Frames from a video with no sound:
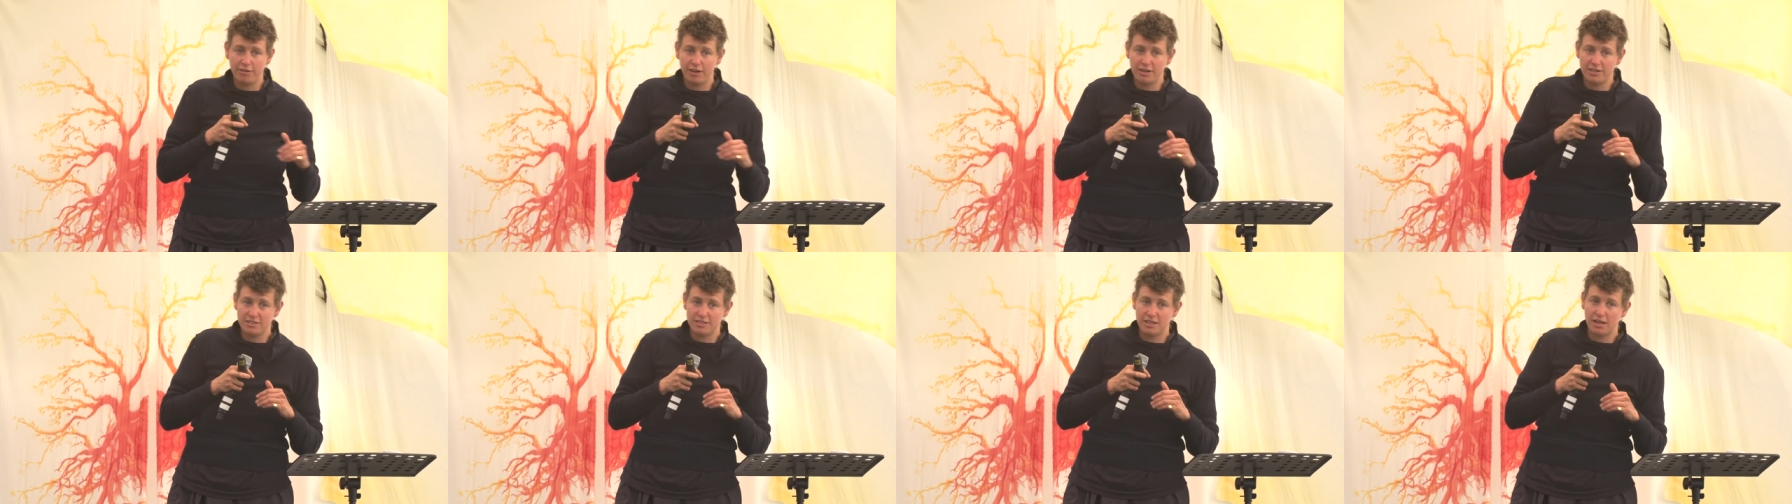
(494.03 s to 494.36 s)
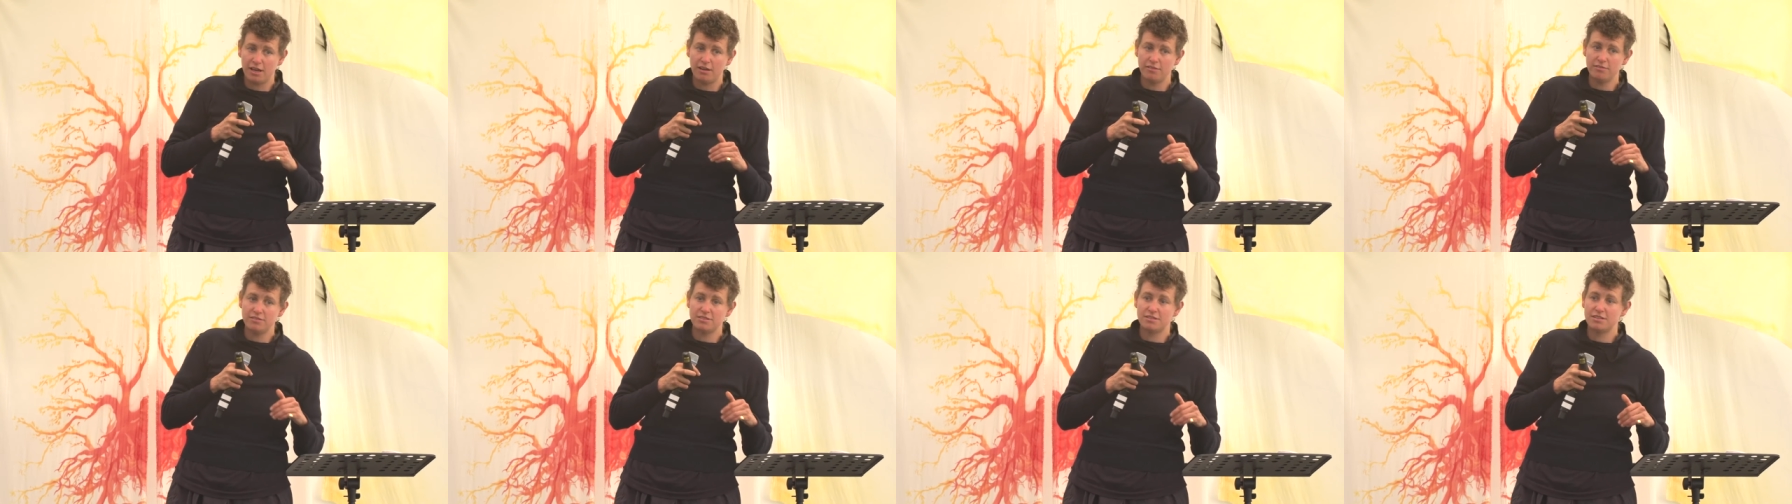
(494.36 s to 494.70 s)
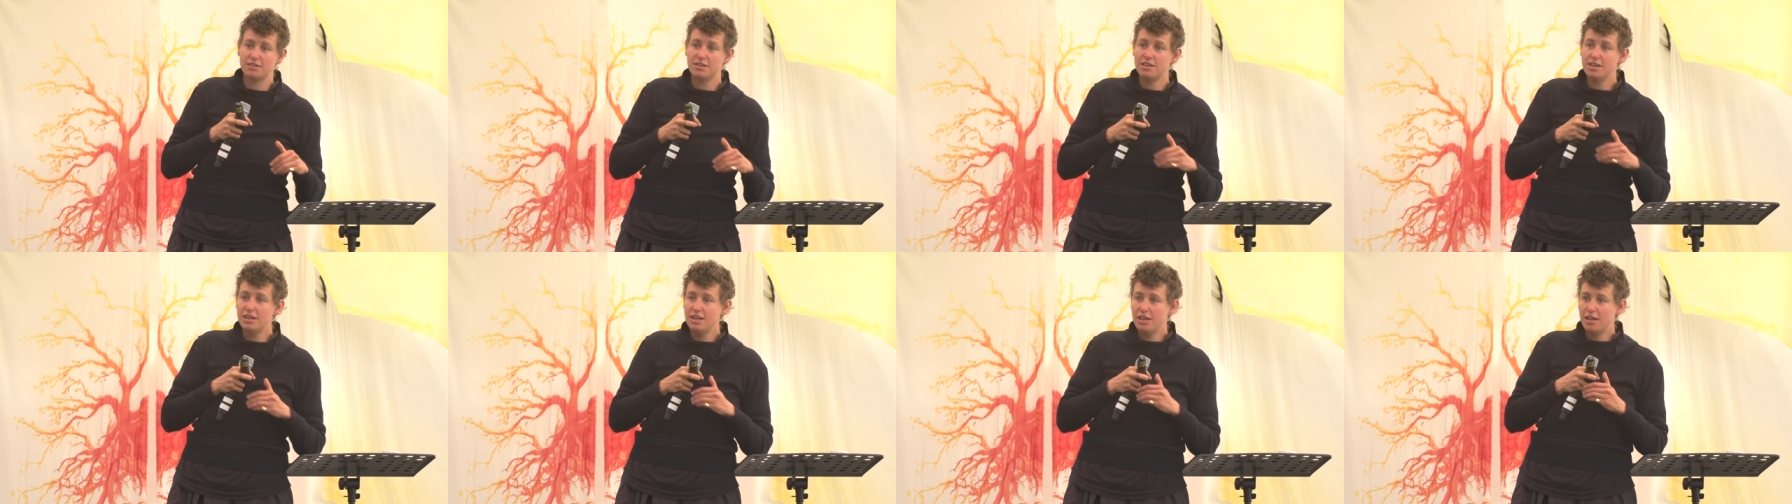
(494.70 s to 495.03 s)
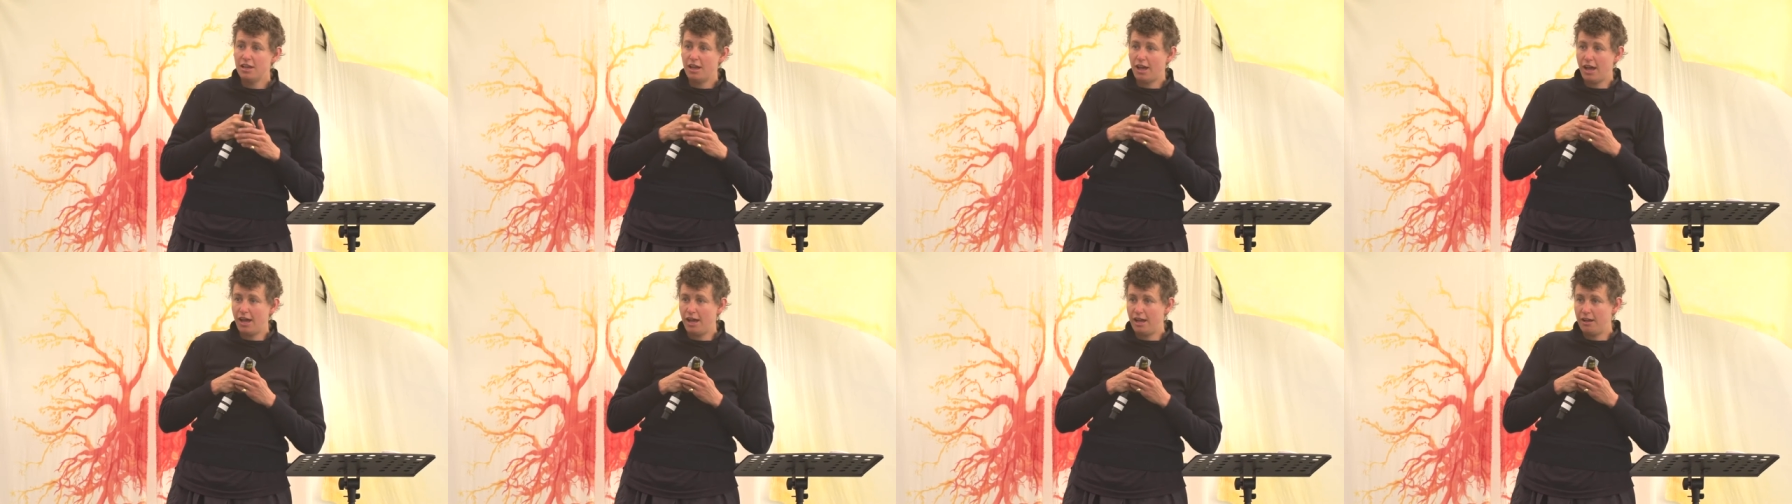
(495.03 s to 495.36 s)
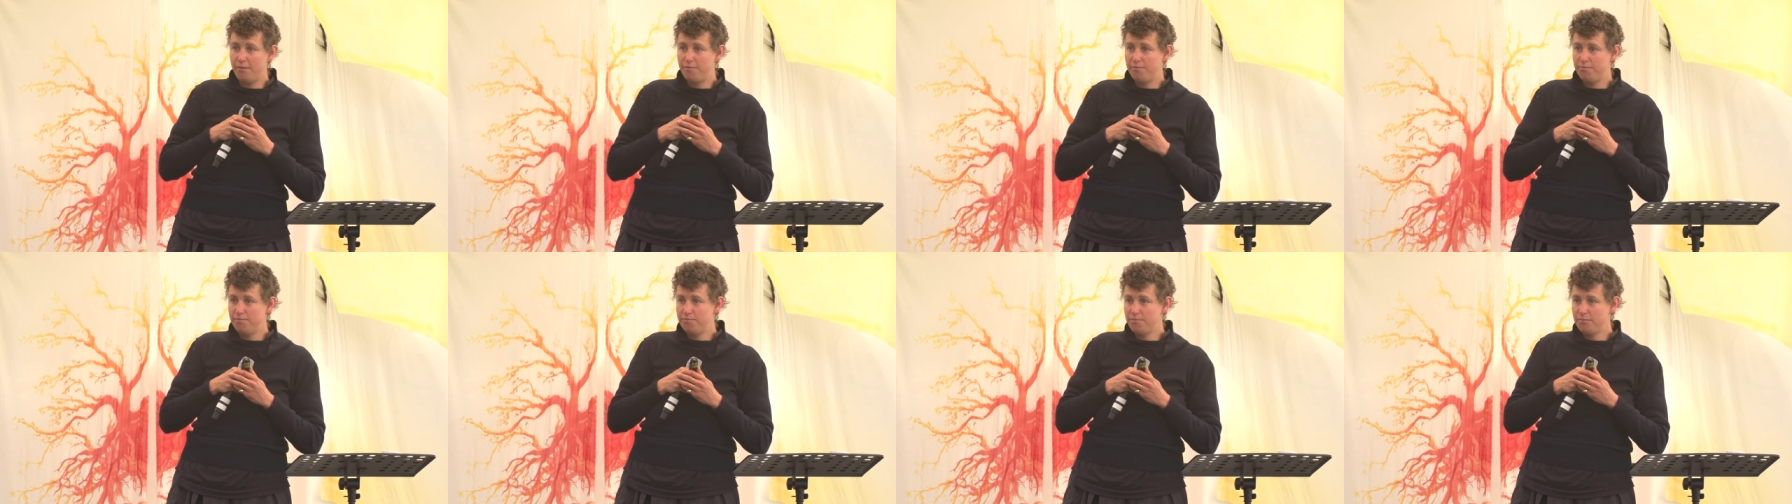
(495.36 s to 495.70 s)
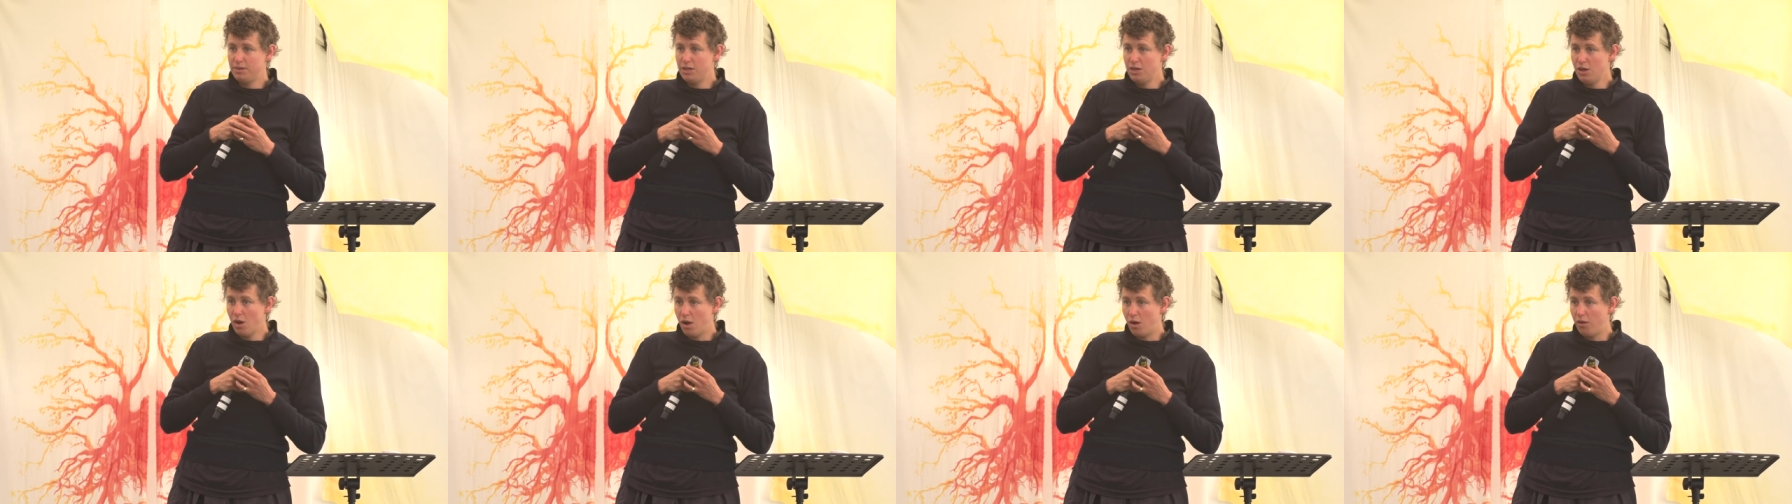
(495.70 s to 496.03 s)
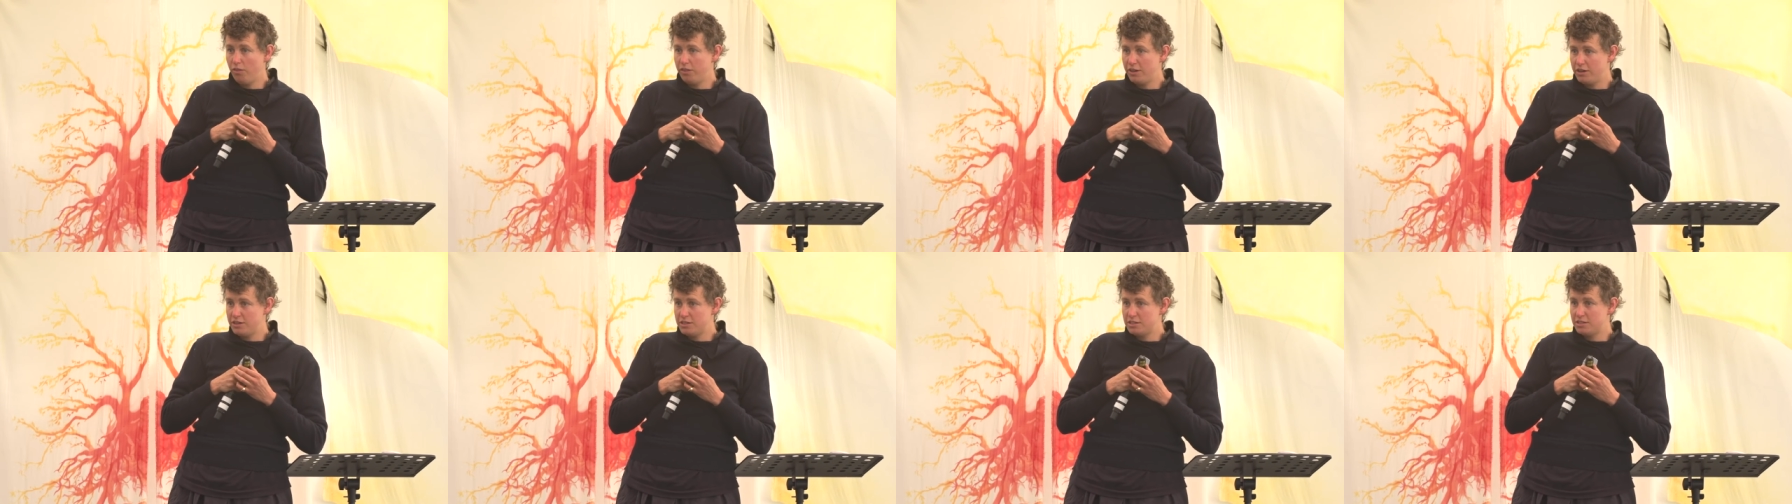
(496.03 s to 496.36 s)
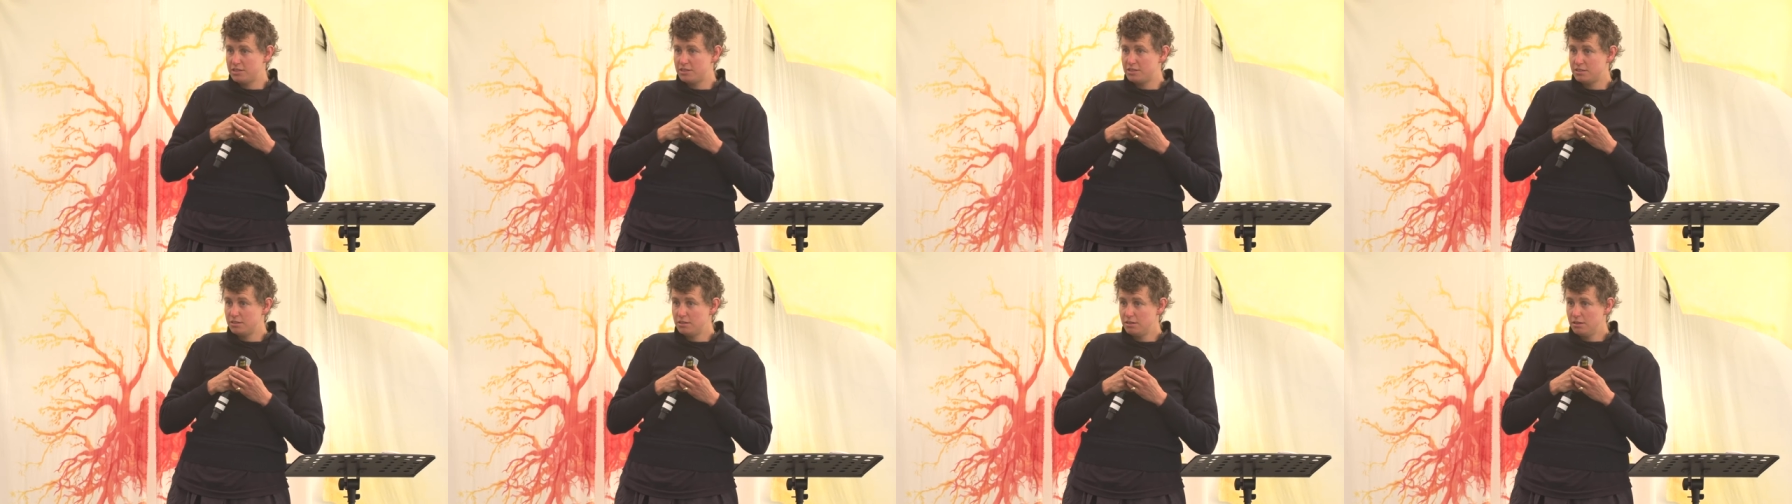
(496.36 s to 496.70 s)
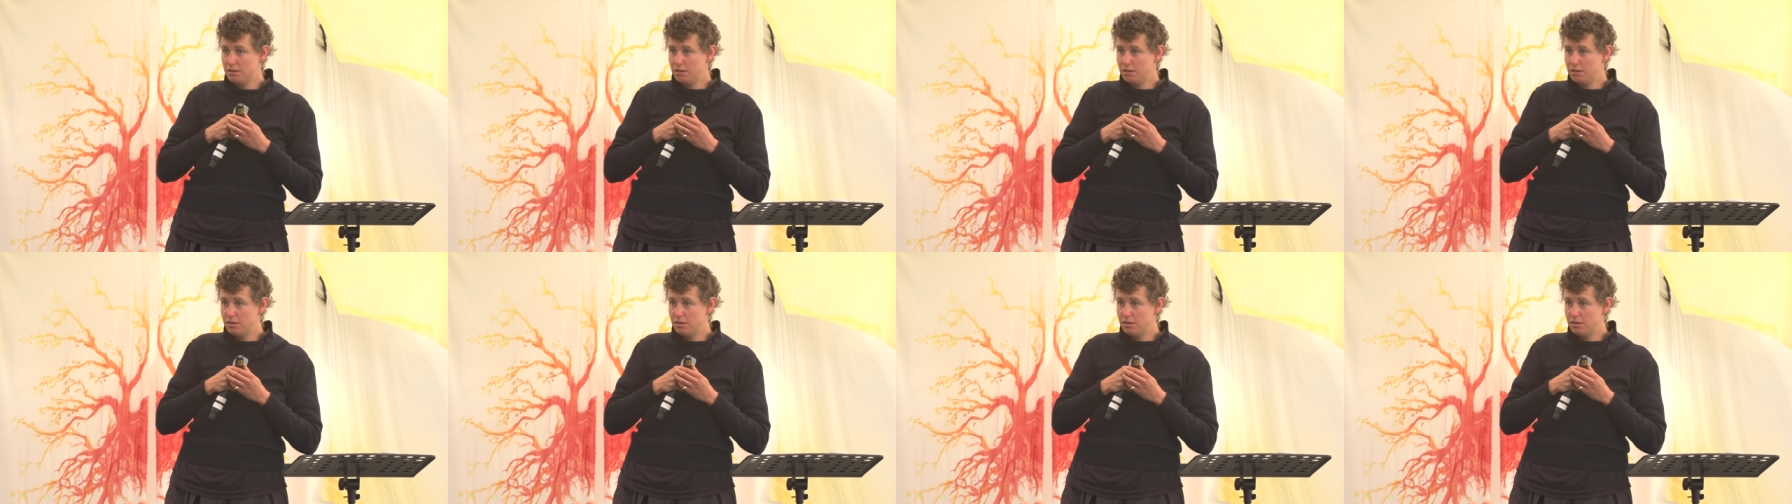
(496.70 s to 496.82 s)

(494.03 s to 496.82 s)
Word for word: ourselves, um, you know, there's